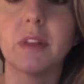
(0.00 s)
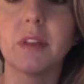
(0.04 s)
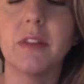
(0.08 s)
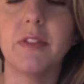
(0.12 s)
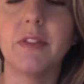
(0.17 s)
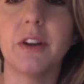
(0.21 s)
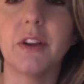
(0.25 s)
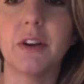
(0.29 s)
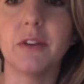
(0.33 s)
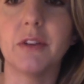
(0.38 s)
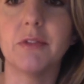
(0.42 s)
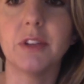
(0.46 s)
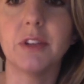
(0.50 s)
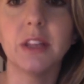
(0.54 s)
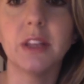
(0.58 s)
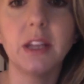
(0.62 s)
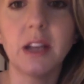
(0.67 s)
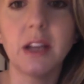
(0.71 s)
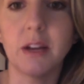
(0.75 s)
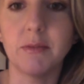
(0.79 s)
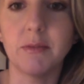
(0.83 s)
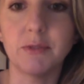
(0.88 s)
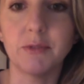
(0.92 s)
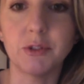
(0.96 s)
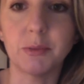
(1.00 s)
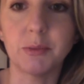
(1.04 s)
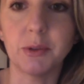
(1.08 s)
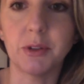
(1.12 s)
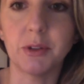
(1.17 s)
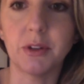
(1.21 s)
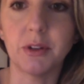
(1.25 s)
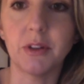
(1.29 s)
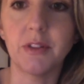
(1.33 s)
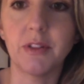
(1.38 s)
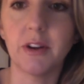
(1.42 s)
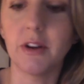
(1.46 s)
They're really
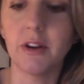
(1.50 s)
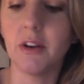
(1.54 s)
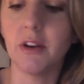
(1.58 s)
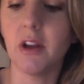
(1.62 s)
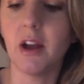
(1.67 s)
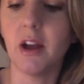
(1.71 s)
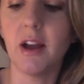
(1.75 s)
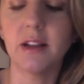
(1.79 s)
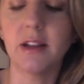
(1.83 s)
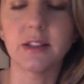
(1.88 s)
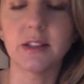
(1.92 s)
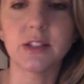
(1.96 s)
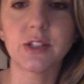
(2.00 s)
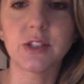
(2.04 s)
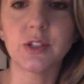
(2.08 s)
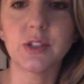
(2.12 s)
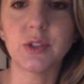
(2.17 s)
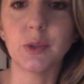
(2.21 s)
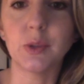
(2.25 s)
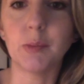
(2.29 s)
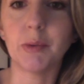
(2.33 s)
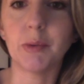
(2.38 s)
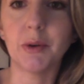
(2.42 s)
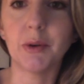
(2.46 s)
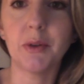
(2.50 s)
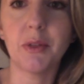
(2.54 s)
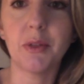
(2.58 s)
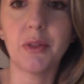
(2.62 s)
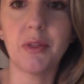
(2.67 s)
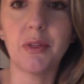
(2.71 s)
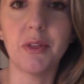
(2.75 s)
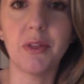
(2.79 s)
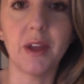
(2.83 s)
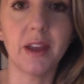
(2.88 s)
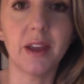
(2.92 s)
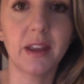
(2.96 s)
comfortable. They're not super
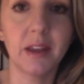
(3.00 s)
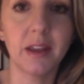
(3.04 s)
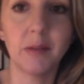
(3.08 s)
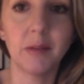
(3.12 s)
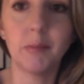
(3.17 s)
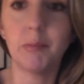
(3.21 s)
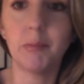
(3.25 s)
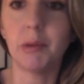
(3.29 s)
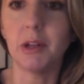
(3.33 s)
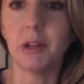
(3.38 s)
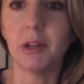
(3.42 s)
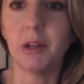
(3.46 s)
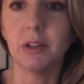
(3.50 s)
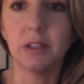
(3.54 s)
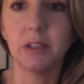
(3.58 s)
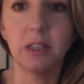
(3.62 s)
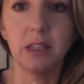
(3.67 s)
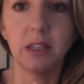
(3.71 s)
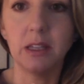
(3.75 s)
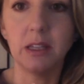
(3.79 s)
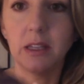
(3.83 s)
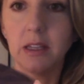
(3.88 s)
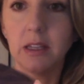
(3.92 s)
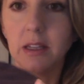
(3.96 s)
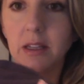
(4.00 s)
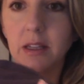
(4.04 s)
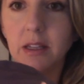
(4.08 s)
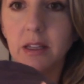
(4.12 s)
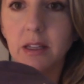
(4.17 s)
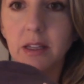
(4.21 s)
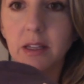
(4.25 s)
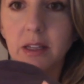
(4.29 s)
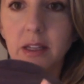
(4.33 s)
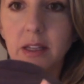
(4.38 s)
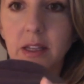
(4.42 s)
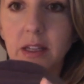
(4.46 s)
thick and bulky.
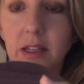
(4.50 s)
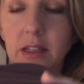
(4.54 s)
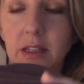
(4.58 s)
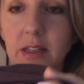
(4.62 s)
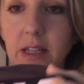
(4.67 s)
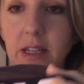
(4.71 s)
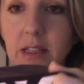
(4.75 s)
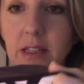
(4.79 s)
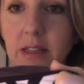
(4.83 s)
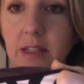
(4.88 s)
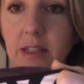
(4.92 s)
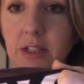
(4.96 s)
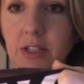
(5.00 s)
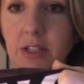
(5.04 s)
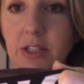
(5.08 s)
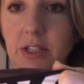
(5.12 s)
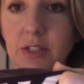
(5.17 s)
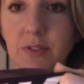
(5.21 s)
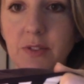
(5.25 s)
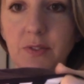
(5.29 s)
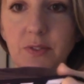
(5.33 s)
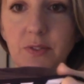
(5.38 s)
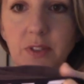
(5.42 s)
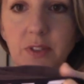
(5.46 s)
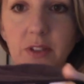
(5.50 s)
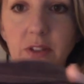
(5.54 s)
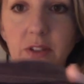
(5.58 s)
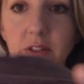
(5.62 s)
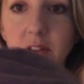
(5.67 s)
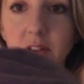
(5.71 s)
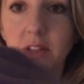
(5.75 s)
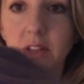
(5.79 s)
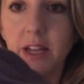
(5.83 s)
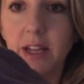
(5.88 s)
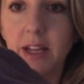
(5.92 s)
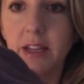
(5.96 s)
Like, they just feel
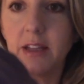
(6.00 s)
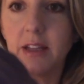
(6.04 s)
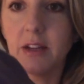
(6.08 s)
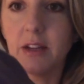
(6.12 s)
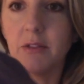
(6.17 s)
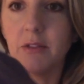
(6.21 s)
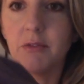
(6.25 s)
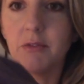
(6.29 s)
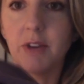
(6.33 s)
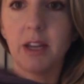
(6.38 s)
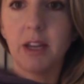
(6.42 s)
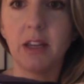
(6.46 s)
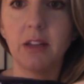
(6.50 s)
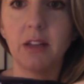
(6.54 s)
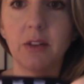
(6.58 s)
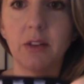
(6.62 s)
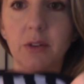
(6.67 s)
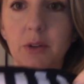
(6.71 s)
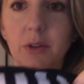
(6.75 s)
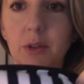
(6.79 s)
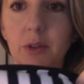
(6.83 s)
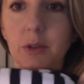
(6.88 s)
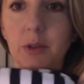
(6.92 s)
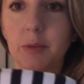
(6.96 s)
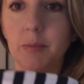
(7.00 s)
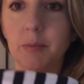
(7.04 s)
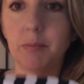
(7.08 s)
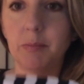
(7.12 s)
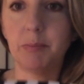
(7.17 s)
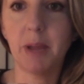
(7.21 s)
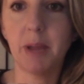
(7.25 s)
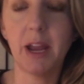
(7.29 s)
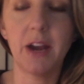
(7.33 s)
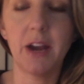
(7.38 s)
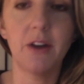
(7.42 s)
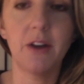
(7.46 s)
like a regular
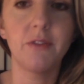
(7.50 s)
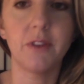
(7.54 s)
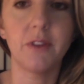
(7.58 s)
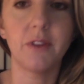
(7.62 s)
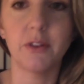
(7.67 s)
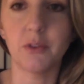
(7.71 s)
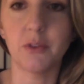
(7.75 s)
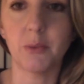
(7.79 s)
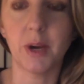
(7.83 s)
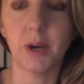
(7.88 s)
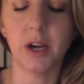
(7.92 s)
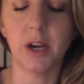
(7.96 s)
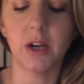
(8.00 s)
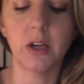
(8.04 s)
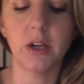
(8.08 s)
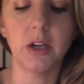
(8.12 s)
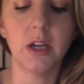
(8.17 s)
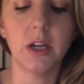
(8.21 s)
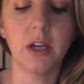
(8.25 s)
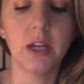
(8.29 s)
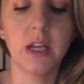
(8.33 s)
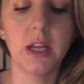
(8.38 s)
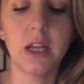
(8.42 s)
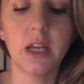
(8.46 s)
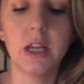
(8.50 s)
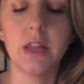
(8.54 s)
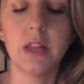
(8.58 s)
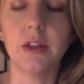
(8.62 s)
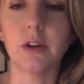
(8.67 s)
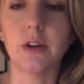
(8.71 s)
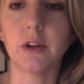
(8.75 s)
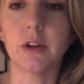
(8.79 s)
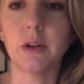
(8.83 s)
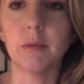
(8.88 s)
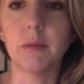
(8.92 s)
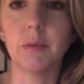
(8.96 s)
pair of underwear.
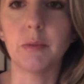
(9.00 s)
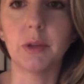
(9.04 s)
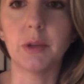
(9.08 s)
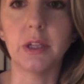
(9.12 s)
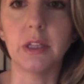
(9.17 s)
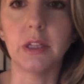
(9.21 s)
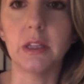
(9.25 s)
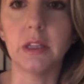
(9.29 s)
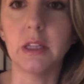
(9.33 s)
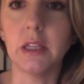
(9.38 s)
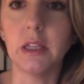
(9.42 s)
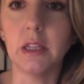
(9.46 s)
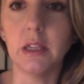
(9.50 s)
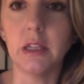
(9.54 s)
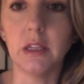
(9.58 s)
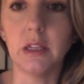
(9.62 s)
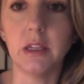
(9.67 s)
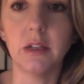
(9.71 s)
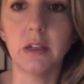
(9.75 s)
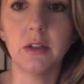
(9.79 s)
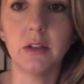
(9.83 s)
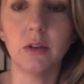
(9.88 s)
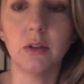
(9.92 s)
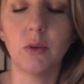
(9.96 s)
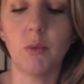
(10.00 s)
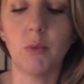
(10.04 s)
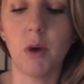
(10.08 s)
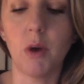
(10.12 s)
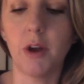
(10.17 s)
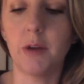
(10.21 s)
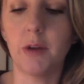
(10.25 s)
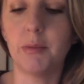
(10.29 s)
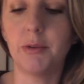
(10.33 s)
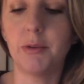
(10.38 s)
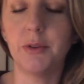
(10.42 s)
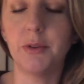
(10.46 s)
They're completely
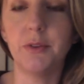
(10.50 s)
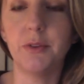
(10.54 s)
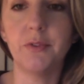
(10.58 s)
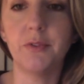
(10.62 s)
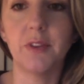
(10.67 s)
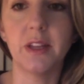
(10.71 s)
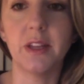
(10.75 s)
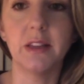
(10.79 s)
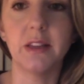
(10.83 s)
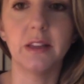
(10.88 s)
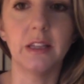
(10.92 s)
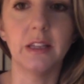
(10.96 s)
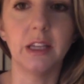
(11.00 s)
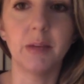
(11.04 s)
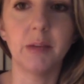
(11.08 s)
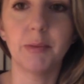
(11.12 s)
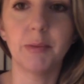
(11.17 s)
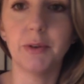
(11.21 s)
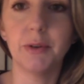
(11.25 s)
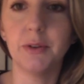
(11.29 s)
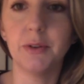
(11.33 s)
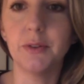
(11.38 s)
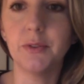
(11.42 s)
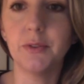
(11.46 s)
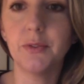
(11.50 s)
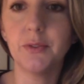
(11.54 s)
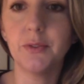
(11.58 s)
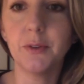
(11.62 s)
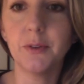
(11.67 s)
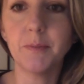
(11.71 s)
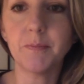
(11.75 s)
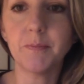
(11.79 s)
waterproof and leak-proof.